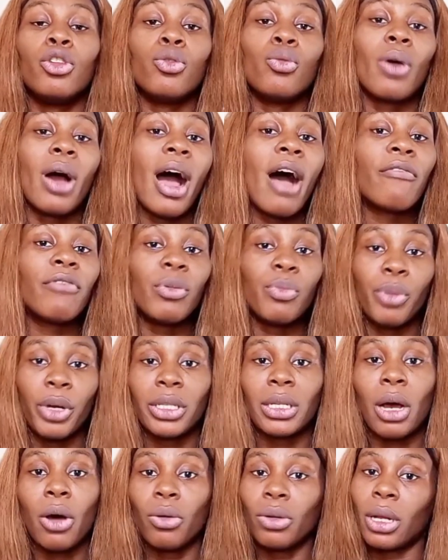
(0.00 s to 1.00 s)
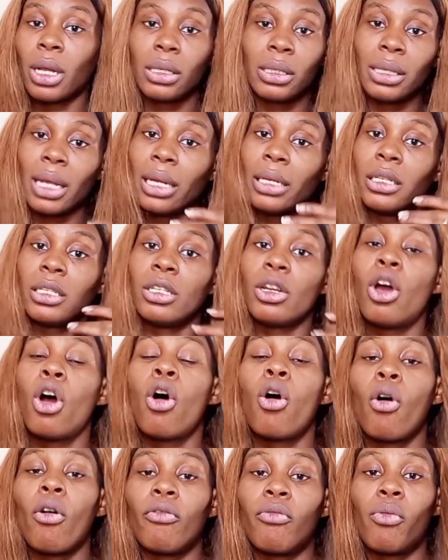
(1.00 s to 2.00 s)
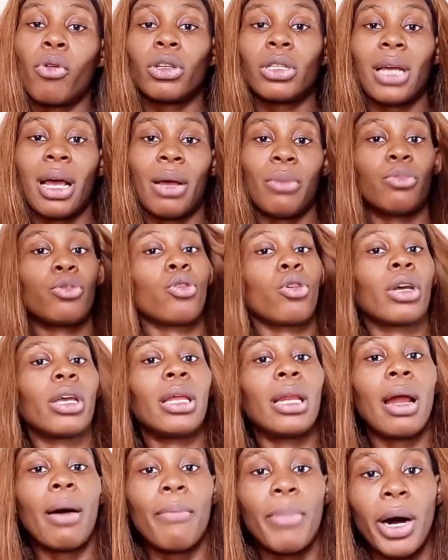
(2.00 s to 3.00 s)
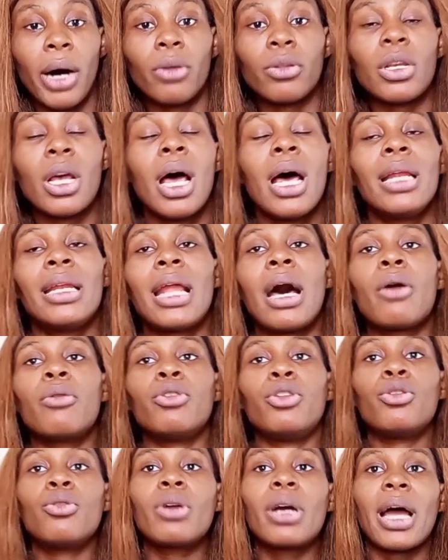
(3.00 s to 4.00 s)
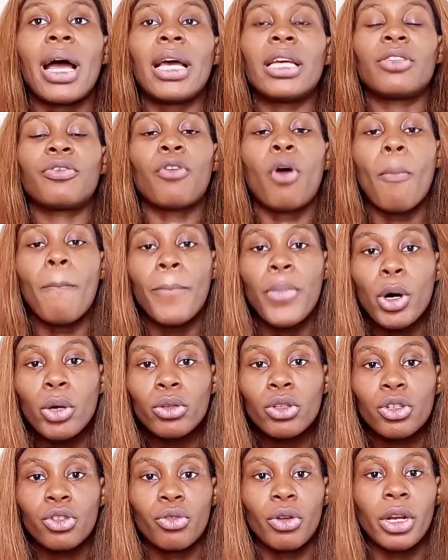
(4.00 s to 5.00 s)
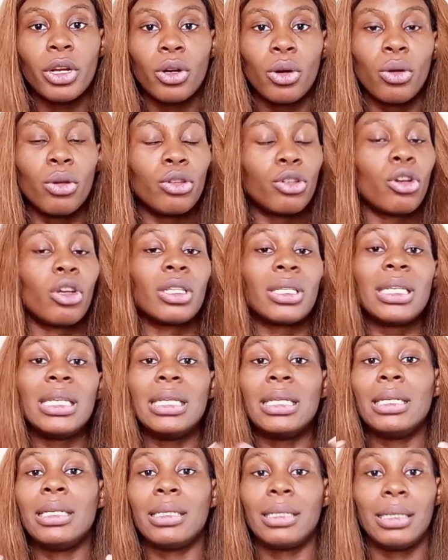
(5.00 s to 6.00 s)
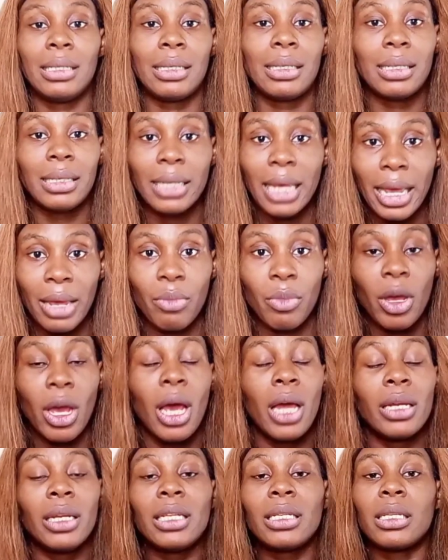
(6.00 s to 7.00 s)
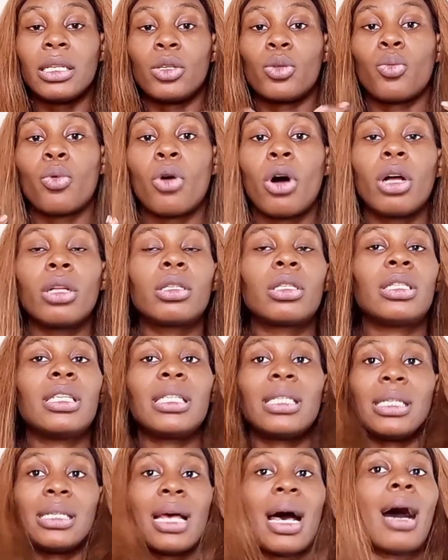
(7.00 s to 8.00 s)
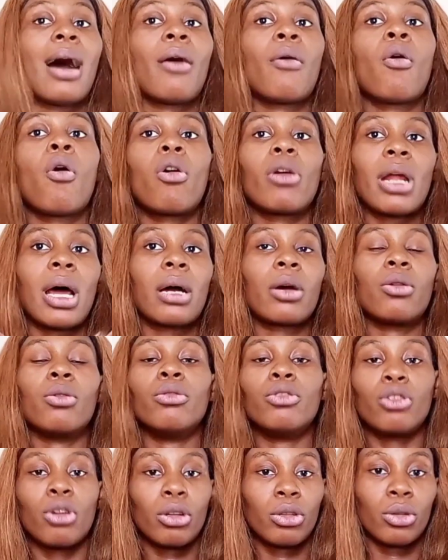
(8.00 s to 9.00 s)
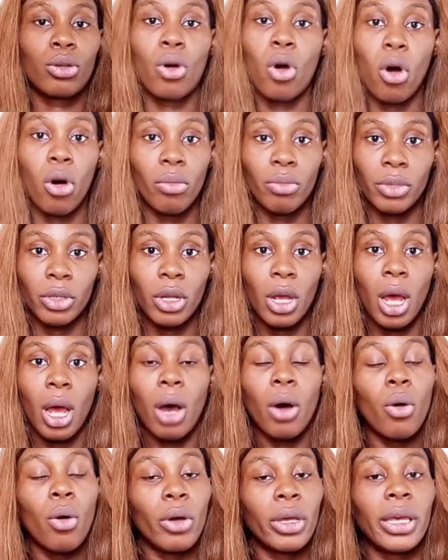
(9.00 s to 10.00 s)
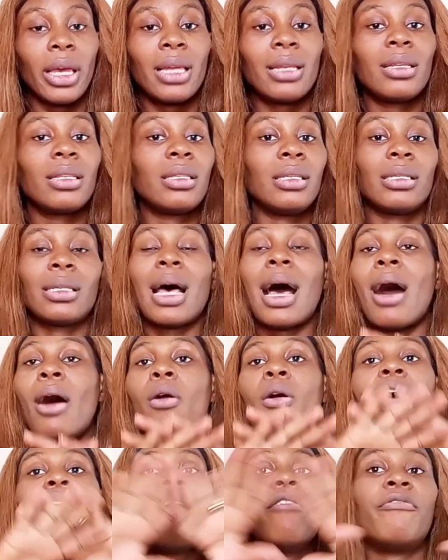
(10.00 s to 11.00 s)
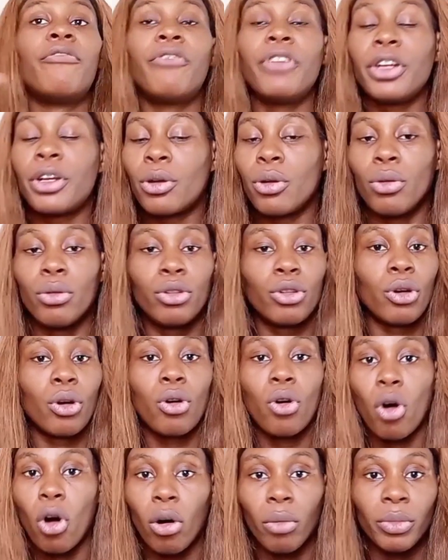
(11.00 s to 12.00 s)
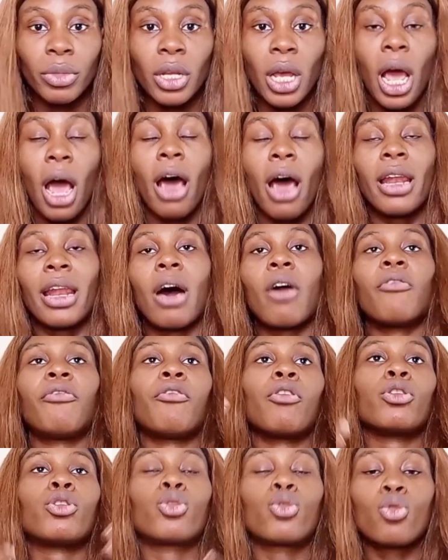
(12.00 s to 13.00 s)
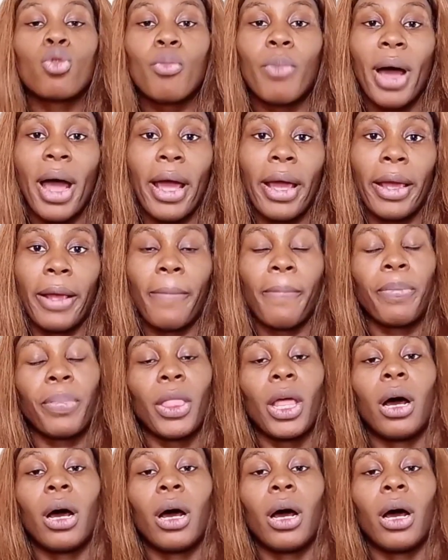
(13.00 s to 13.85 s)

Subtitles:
you have a better understanding of what I'm talking about. Now you guys, for bone straight closures, it is the same. This is how other closures comes. Okay, this is how every closure comes. Now for 5x5,